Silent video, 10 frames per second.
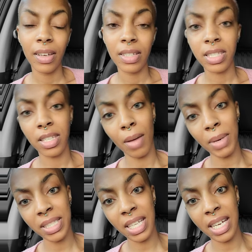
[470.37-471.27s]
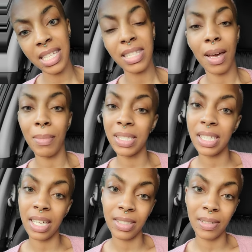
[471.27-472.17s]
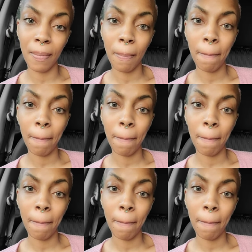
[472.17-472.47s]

Some it did, some it didn't.